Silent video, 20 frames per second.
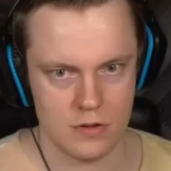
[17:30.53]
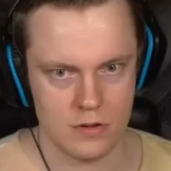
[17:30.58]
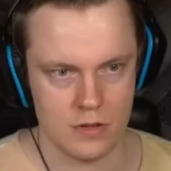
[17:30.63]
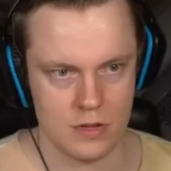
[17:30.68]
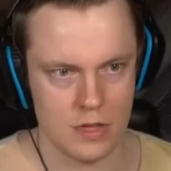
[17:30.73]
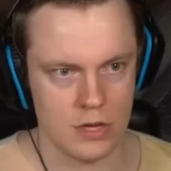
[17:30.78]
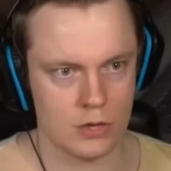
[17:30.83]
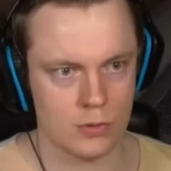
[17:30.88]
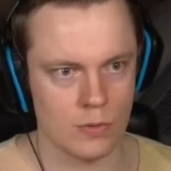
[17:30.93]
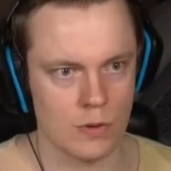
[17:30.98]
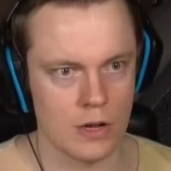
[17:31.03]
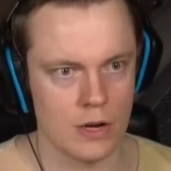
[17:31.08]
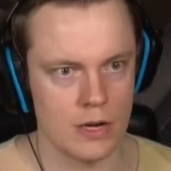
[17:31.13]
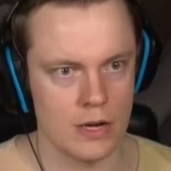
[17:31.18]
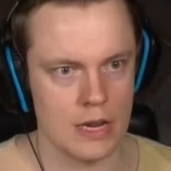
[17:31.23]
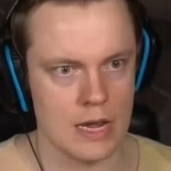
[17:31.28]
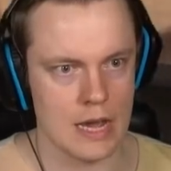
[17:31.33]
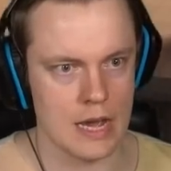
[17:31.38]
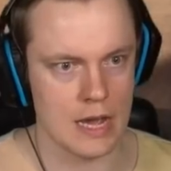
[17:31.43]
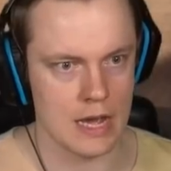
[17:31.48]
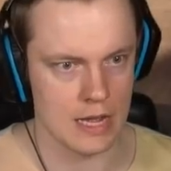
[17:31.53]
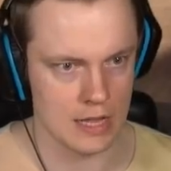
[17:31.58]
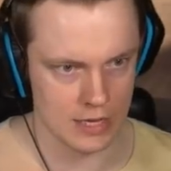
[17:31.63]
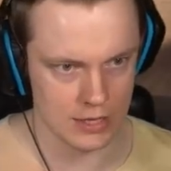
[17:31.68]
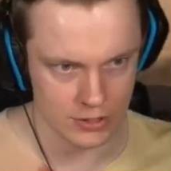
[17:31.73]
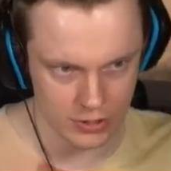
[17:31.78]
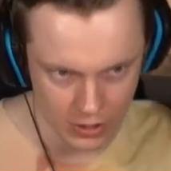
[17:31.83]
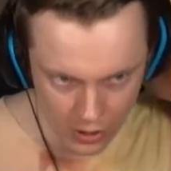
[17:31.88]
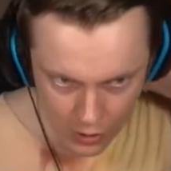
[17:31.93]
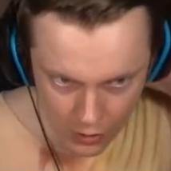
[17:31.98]
This one, yeah,
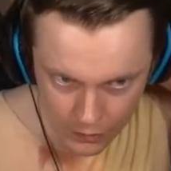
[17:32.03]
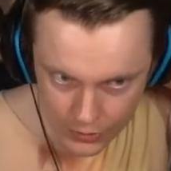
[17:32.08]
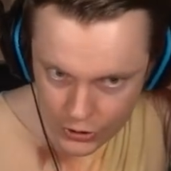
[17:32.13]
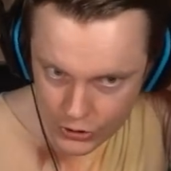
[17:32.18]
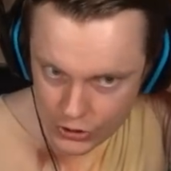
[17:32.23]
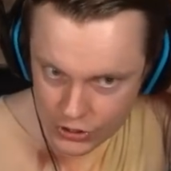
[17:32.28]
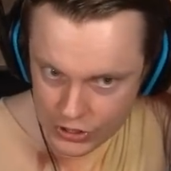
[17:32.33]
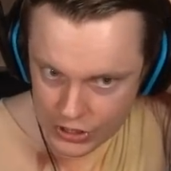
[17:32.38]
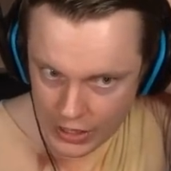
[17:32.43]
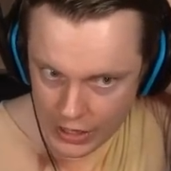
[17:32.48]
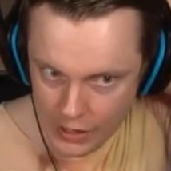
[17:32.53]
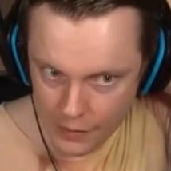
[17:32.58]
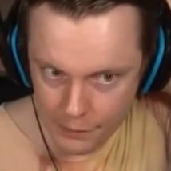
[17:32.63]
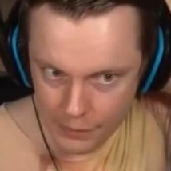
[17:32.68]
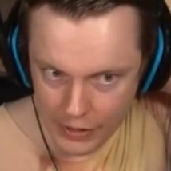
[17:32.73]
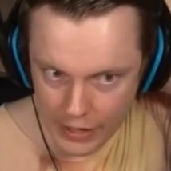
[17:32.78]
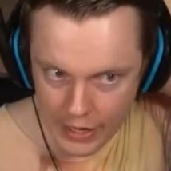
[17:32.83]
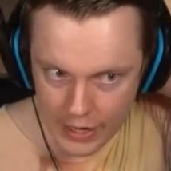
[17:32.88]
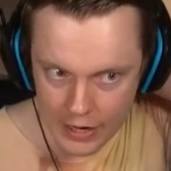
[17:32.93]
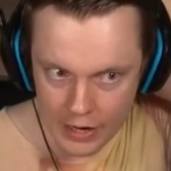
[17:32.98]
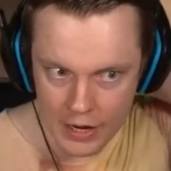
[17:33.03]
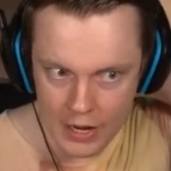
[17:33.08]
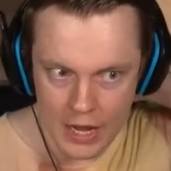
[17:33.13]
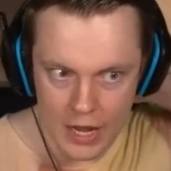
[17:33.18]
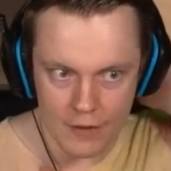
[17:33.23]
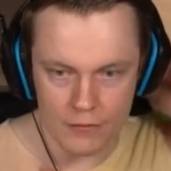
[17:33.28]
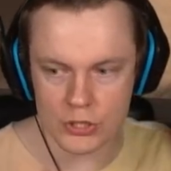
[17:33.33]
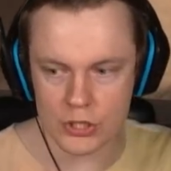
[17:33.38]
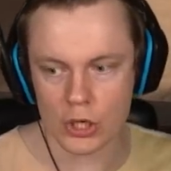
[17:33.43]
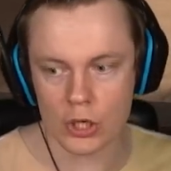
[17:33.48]
let's go. We should set up a...
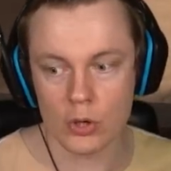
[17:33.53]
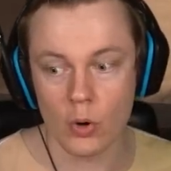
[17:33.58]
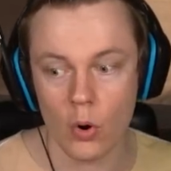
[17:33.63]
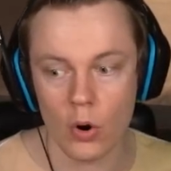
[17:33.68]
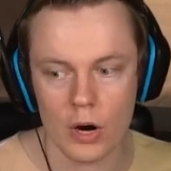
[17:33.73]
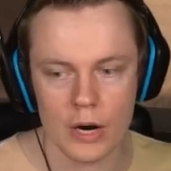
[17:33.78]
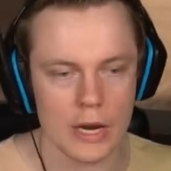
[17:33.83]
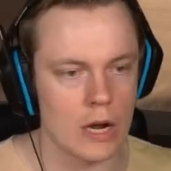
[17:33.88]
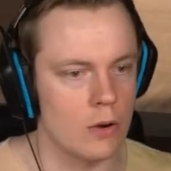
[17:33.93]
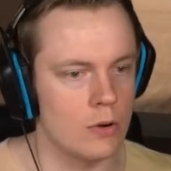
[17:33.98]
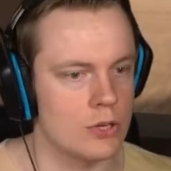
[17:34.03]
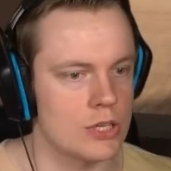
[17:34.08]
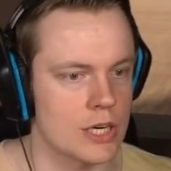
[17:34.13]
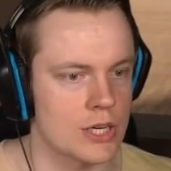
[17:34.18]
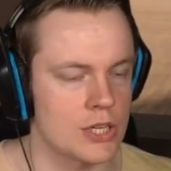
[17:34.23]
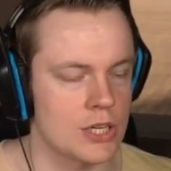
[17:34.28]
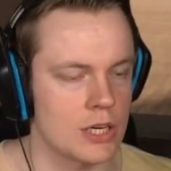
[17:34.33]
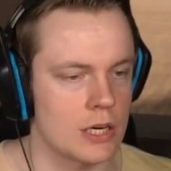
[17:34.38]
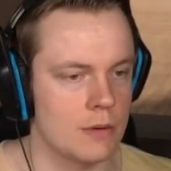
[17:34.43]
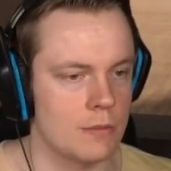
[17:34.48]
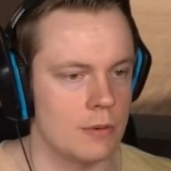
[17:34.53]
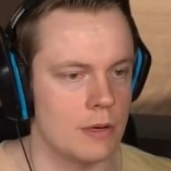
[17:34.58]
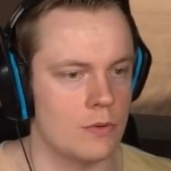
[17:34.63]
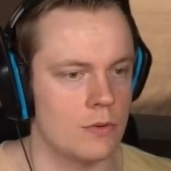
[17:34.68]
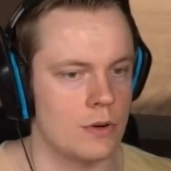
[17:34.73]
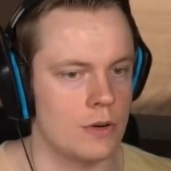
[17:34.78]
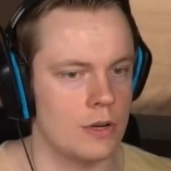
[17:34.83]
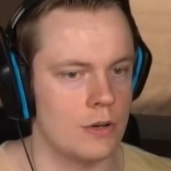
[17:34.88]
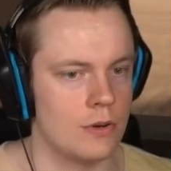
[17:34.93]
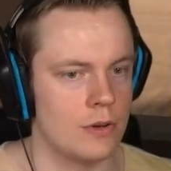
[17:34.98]
If it's a goryo, oh, it's actually going to be
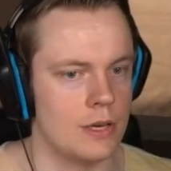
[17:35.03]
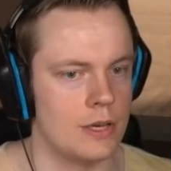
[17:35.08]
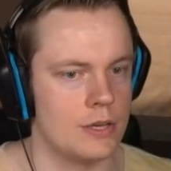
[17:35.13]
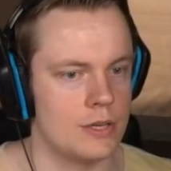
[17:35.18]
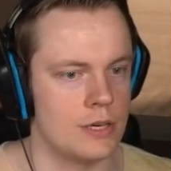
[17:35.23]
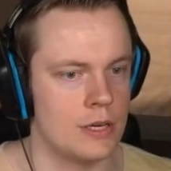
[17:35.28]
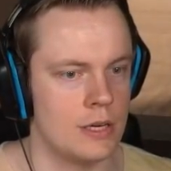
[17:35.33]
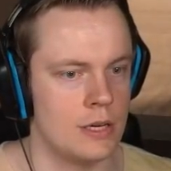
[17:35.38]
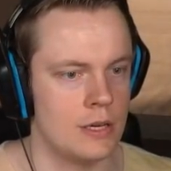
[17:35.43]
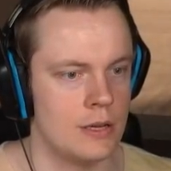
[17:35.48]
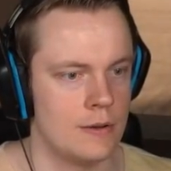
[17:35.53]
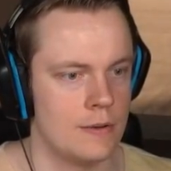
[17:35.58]
real easy.